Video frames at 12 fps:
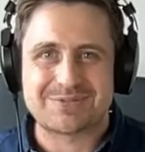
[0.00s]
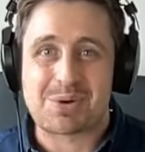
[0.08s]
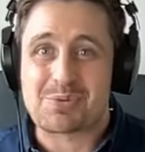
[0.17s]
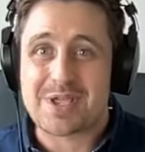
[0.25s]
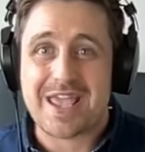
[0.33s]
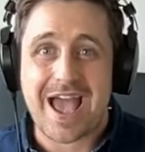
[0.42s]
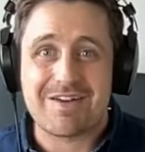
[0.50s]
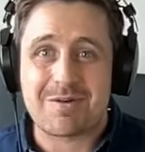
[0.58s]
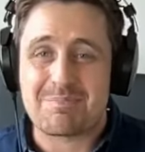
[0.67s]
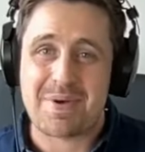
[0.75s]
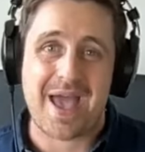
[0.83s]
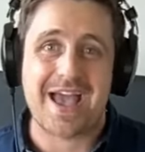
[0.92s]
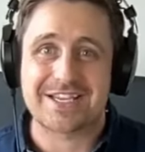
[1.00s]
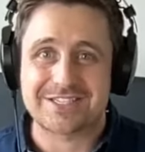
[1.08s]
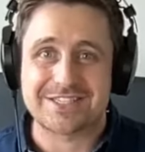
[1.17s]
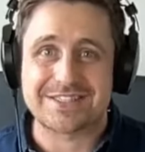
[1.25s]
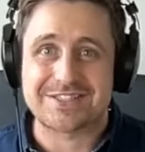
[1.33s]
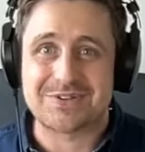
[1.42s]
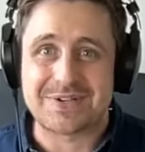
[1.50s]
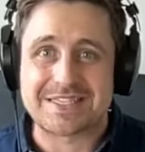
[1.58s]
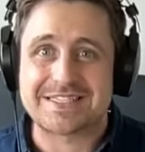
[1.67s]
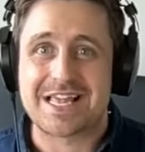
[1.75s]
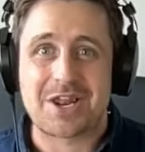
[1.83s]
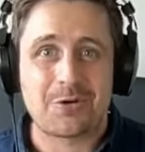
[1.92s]
where we have a passion to
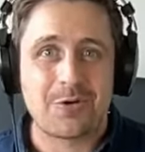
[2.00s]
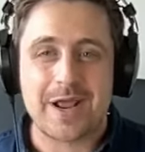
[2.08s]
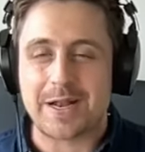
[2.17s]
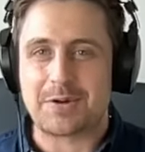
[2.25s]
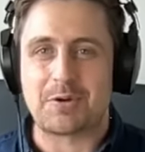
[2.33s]
accelerate